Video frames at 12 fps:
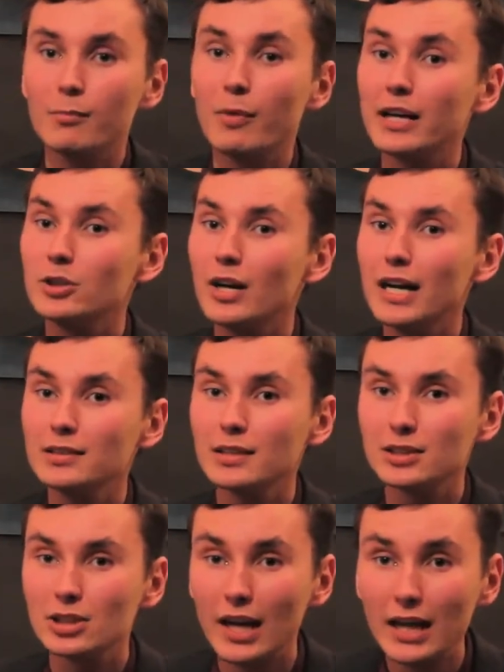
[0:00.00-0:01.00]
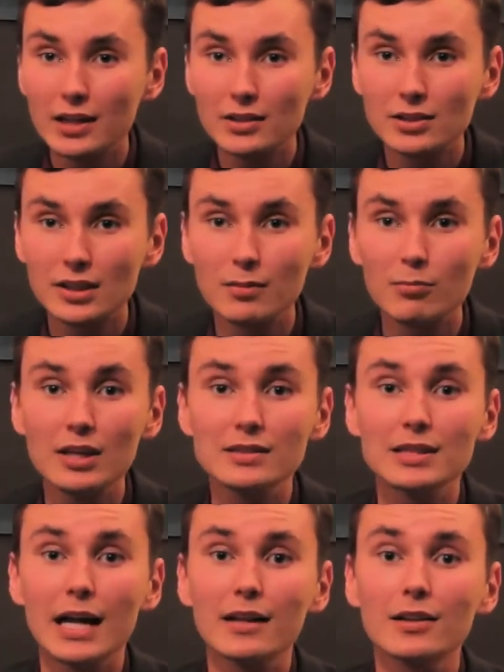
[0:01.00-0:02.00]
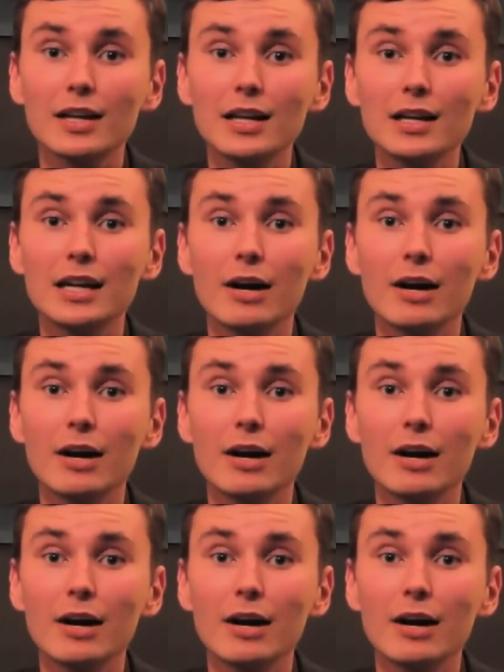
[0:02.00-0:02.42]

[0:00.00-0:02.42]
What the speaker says: By drastic change, he means that Link